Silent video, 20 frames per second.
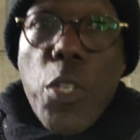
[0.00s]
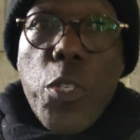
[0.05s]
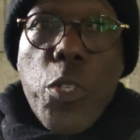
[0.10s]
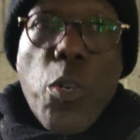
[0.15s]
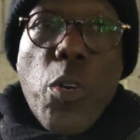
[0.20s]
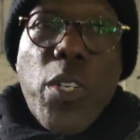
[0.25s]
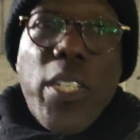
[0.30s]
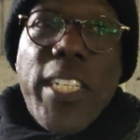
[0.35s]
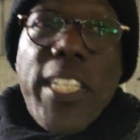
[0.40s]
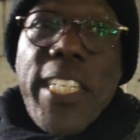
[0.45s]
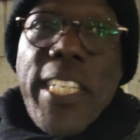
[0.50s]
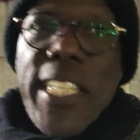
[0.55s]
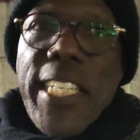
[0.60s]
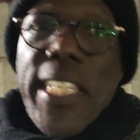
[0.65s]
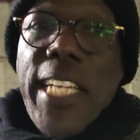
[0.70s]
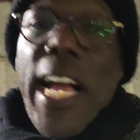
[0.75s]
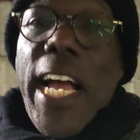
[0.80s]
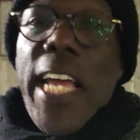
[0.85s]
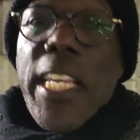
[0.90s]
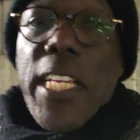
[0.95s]
You only
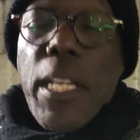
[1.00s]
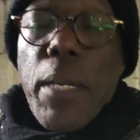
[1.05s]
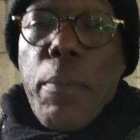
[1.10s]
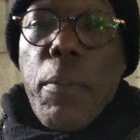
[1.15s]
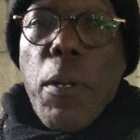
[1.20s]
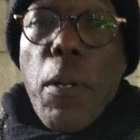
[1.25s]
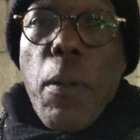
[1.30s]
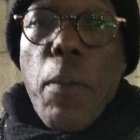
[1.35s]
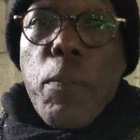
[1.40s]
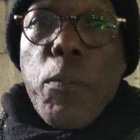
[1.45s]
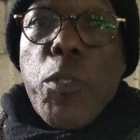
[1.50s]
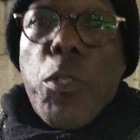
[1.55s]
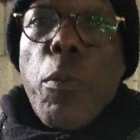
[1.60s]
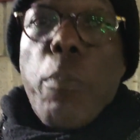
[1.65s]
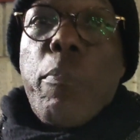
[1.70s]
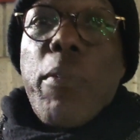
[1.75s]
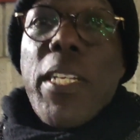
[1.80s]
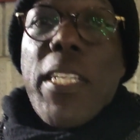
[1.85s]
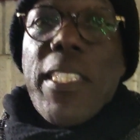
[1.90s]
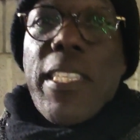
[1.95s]
need ILEP
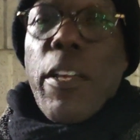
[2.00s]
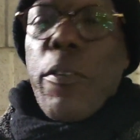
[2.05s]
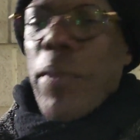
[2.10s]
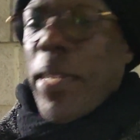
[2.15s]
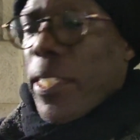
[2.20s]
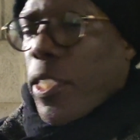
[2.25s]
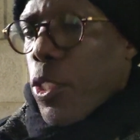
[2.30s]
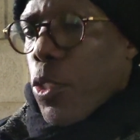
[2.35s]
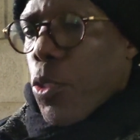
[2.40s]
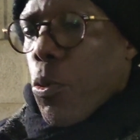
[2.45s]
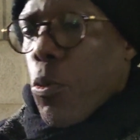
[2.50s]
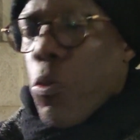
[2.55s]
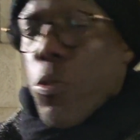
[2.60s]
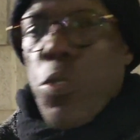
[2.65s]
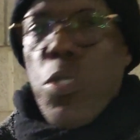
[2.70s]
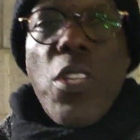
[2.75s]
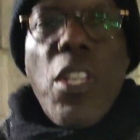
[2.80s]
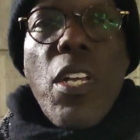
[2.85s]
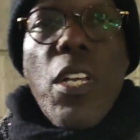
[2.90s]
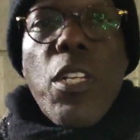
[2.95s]
to bring the right
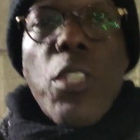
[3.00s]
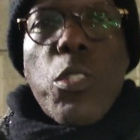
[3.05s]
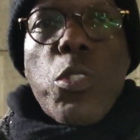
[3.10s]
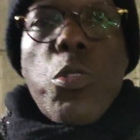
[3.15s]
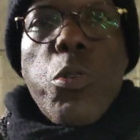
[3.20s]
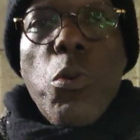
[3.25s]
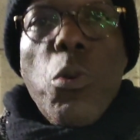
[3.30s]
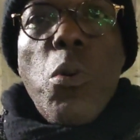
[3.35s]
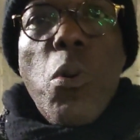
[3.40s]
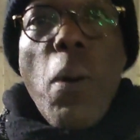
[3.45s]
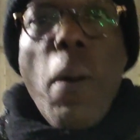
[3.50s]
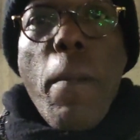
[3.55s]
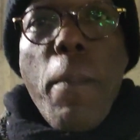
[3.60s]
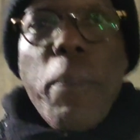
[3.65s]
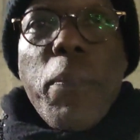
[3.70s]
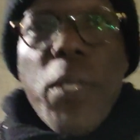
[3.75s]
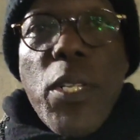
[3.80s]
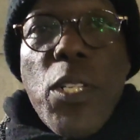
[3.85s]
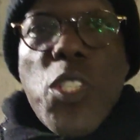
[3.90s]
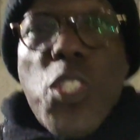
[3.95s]
tools to
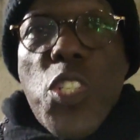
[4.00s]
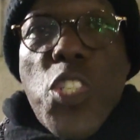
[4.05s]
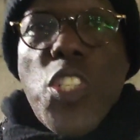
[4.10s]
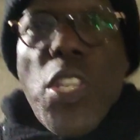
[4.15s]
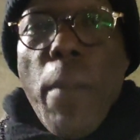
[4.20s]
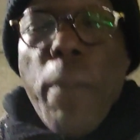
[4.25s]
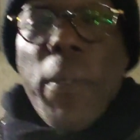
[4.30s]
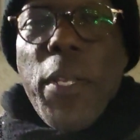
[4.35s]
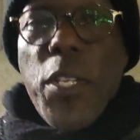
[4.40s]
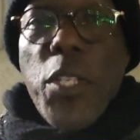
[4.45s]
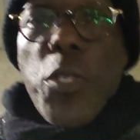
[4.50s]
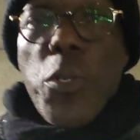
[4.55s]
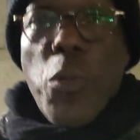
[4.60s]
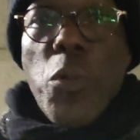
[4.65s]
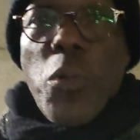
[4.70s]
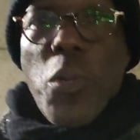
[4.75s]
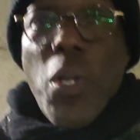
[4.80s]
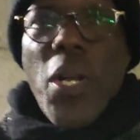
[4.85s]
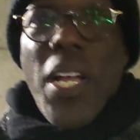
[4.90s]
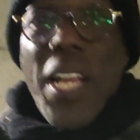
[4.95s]
sharpen
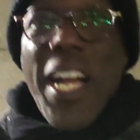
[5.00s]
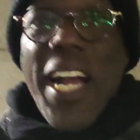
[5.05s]
you